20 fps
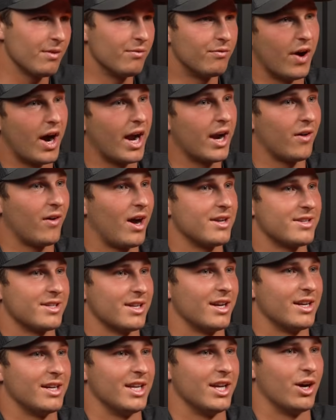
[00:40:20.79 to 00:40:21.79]

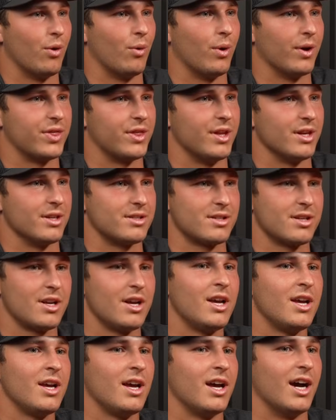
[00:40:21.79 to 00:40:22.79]
finalizing a deal with this
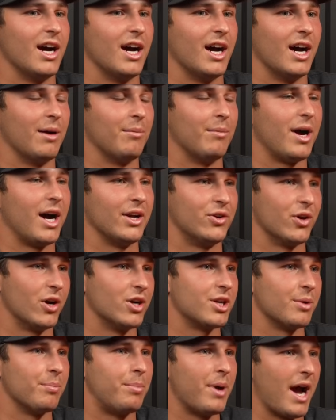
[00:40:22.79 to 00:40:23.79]

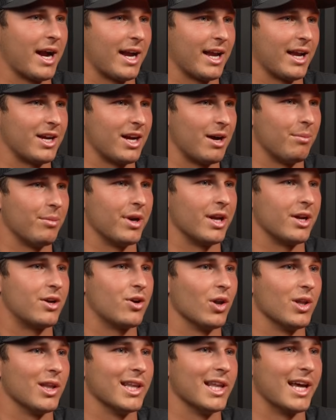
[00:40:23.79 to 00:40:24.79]
hydration packet company
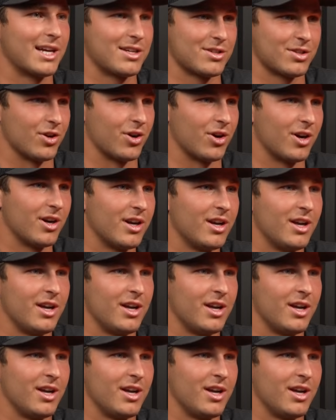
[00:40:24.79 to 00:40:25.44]
called Lixer.